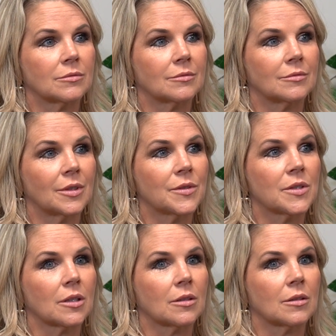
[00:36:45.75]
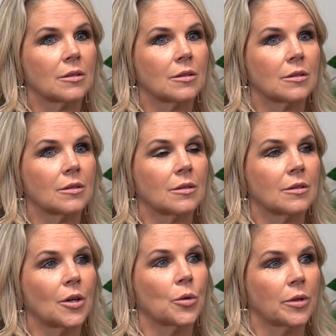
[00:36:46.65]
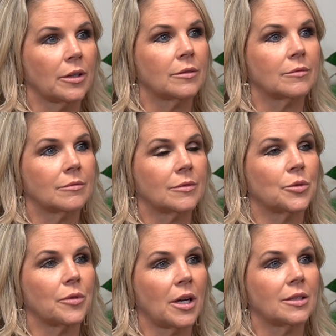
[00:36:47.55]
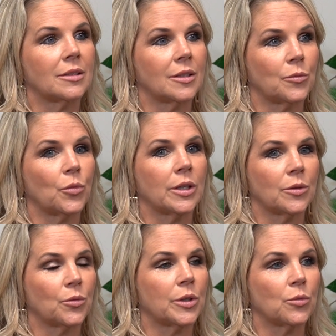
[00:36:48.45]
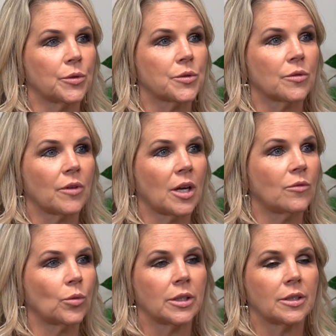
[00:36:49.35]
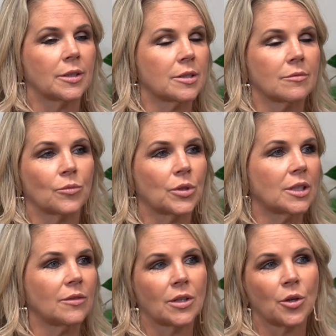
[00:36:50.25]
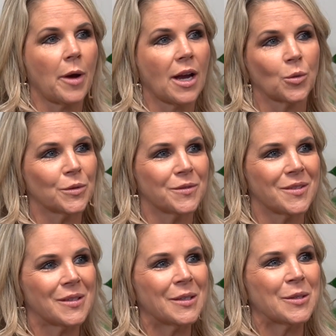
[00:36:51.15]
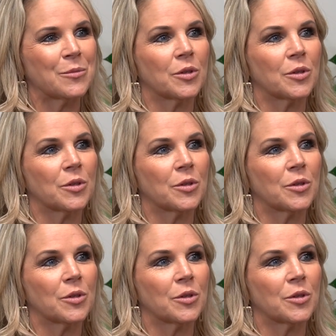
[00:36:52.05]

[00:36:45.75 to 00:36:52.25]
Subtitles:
Yeah. It's like, okay, you're right. And we will survive. We didn't even go backwards. Yeah.